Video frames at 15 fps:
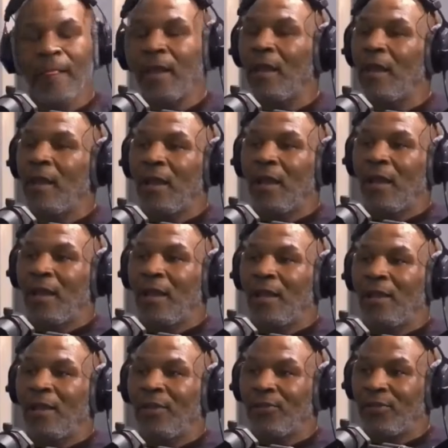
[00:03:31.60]
boxing
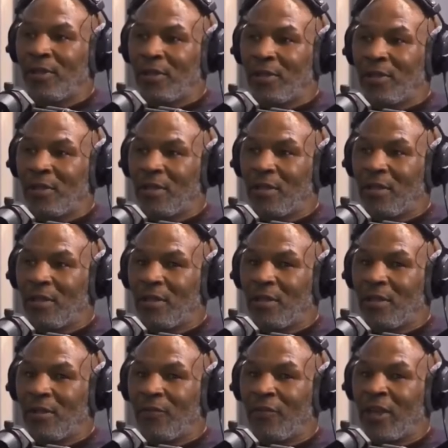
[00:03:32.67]
world is divided.
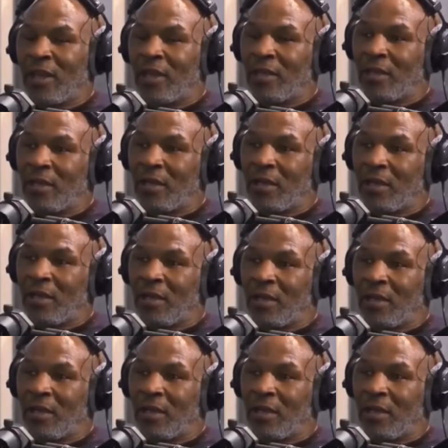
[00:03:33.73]
Some, like former